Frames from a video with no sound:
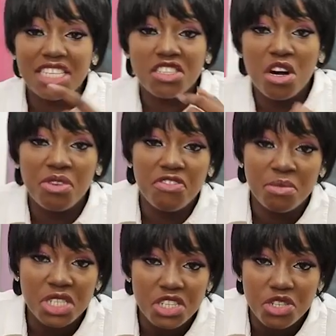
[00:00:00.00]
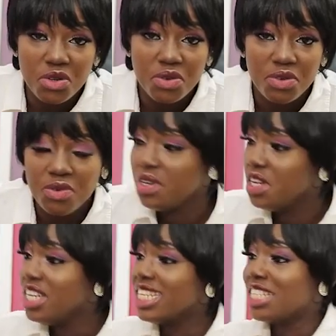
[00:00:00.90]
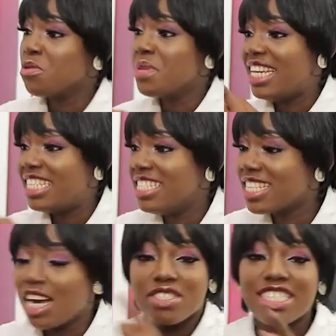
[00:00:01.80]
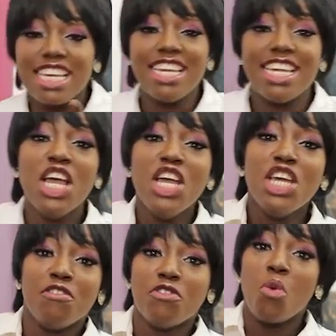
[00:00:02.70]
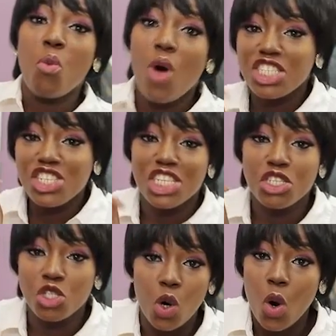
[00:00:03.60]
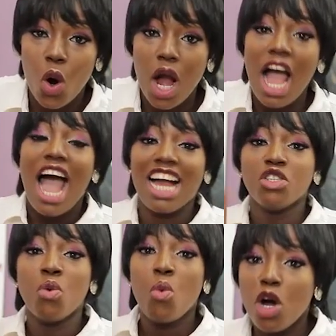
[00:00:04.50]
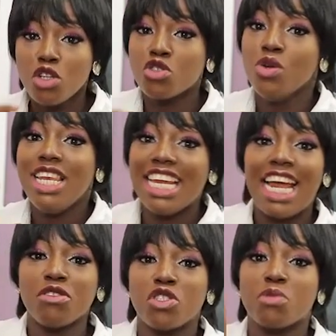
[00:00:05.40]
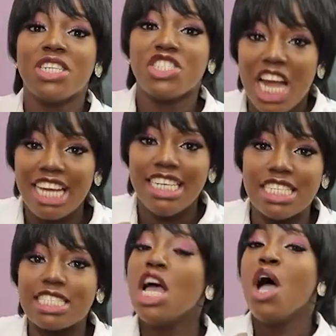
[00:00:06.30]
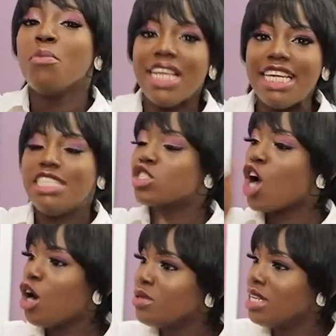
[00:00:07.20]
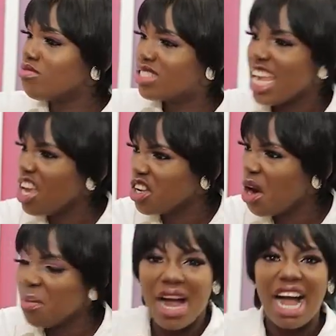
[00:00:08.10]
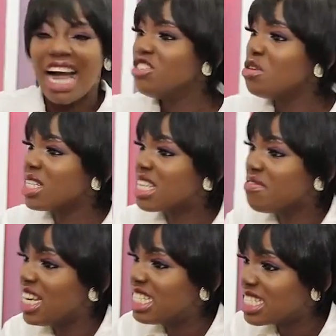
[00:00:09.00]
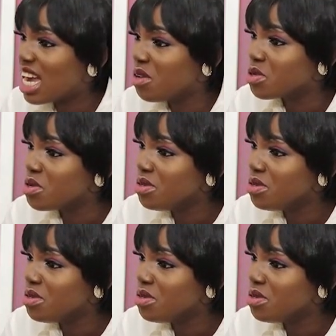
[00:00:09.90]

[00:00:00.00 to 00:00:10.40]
that is coming from this show? There should be a discount. See, if you watch this show and you want to learn how to speak Chinese, please call, say your number. You must give them discount,